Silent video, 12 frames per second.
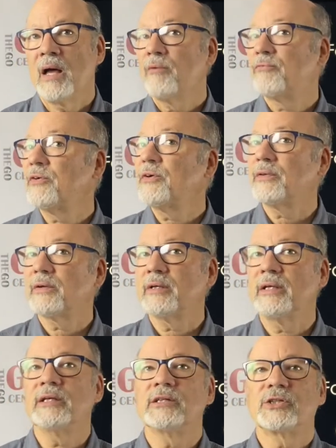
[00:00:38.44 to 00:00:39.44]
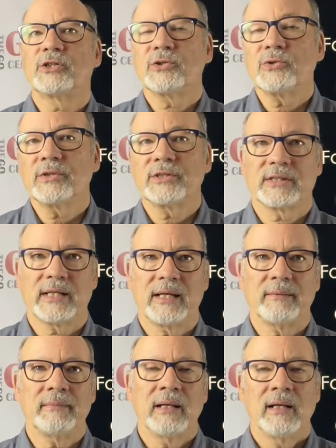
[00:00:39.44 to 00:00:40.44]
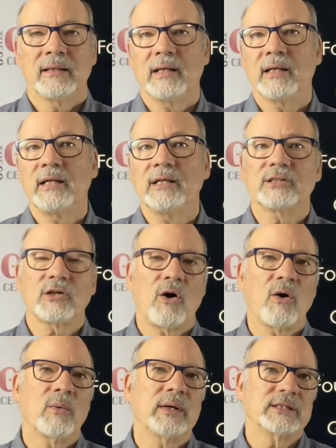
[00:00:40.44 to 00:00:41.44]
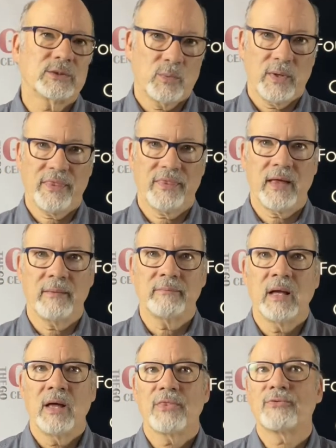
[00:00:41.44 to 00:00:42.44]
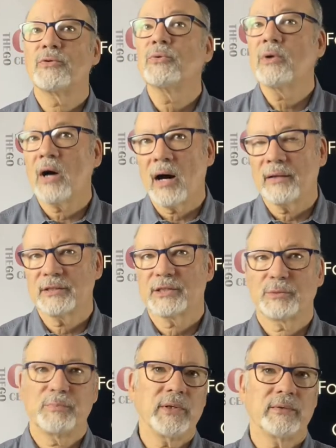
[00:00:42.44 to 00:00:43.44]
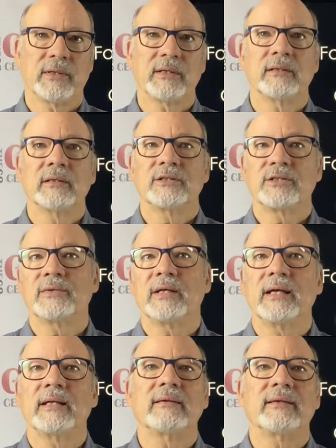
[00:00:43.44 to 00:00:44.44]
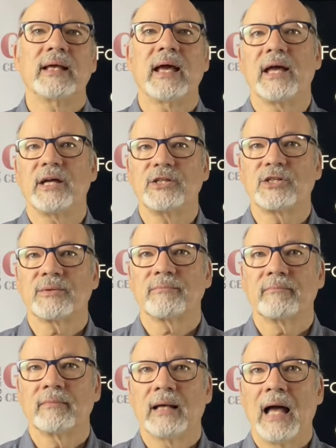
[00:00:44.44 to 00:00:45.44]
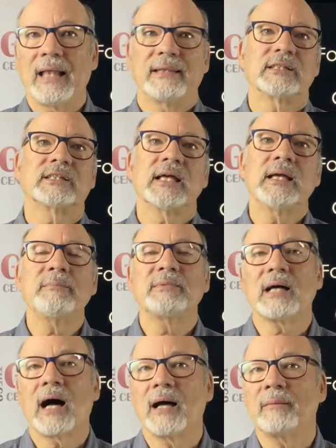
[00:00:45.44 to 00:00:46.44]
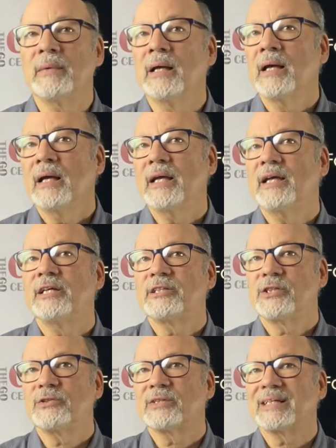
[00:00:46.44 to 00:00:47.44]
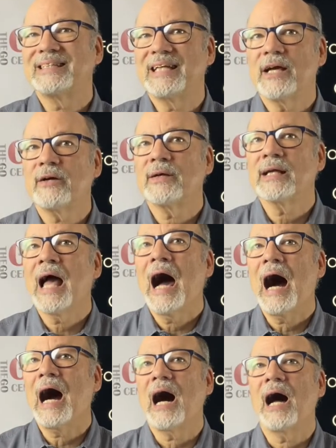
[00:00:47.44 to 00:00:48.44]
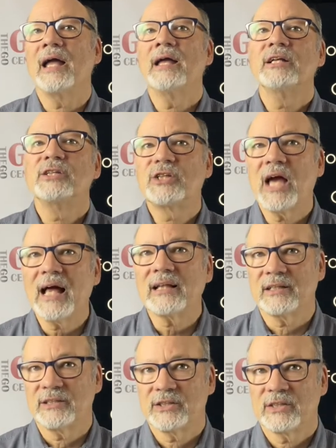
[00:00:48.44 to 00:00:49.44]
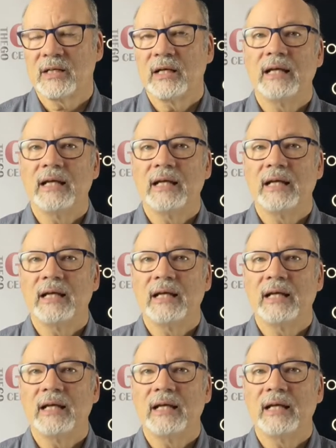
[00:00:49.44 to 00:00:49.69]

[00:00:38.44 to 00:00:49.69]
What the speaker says: Further, he assures them that he is always with them through God the Spirit to the end of the age. At the same time, he issues a daring high challenge.